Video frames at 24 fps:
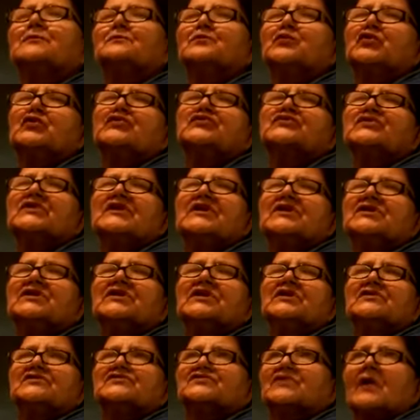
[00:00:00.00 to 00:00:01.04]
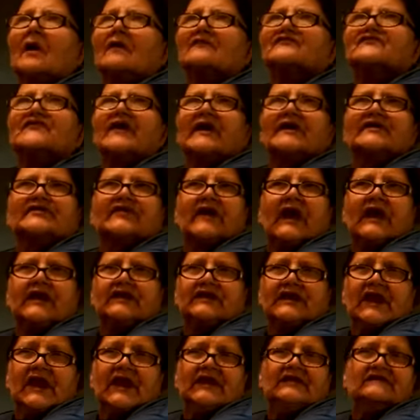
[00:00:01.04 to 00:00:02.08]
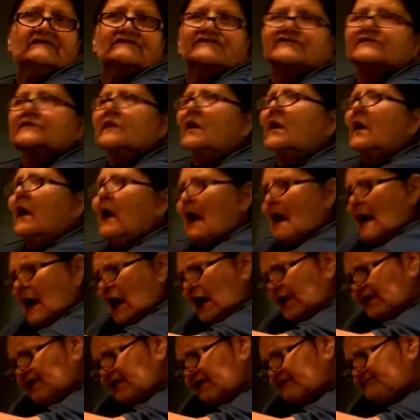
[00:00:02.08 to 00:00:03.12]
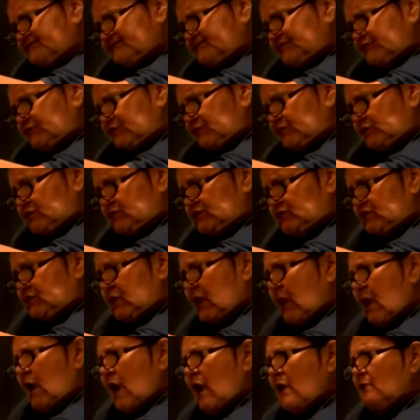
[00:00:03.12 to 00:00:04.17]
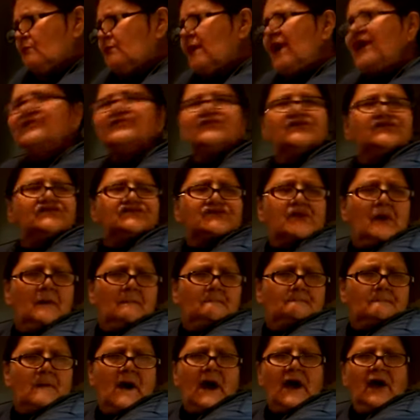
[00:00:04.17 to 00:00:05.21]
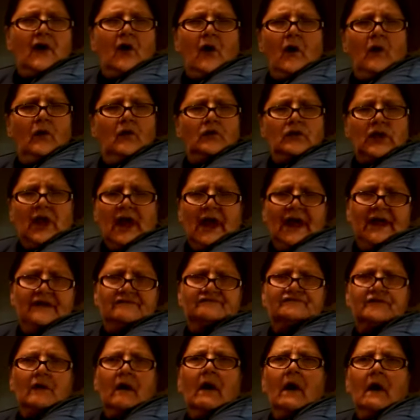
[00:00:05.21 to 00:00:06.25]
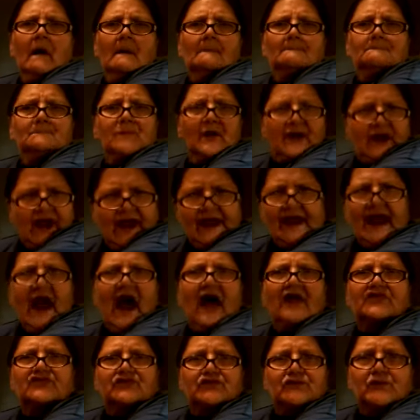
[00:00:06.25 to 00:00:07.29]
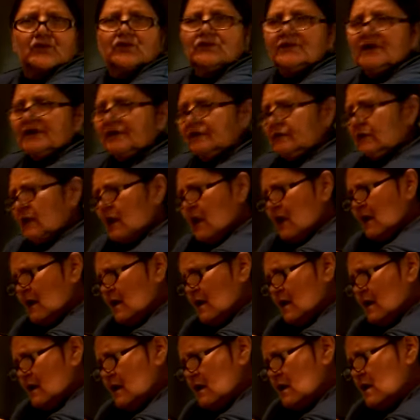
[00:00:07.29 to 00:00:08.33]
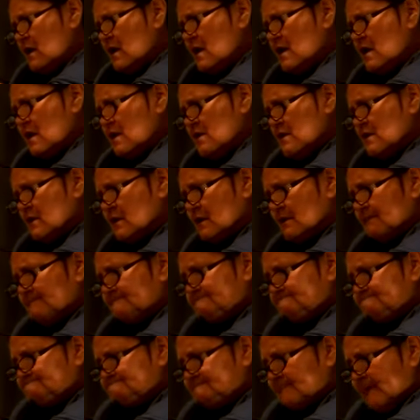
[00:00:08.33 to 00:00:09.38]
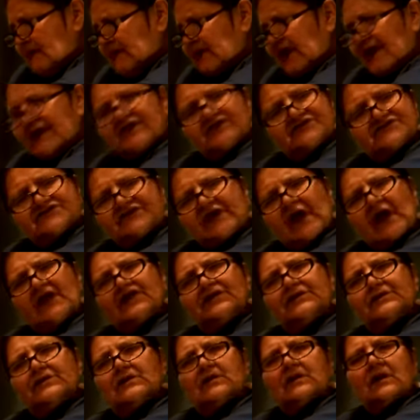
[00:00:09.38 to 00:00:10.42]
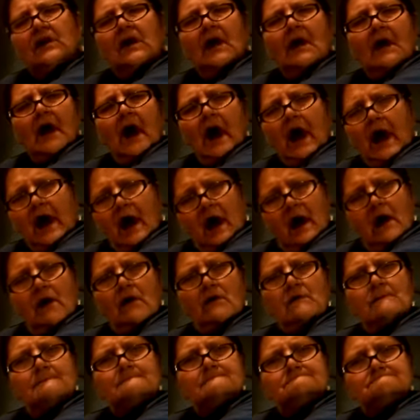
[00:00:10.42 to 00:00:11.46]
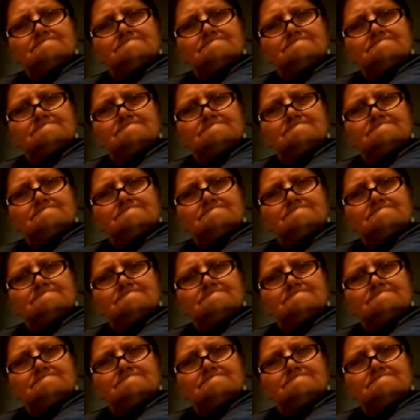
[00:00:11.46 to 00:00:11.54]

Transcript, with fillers: puts Indians off like that, natives. I lived through racism my whole life, but I got through it, you know, and I can tell you how.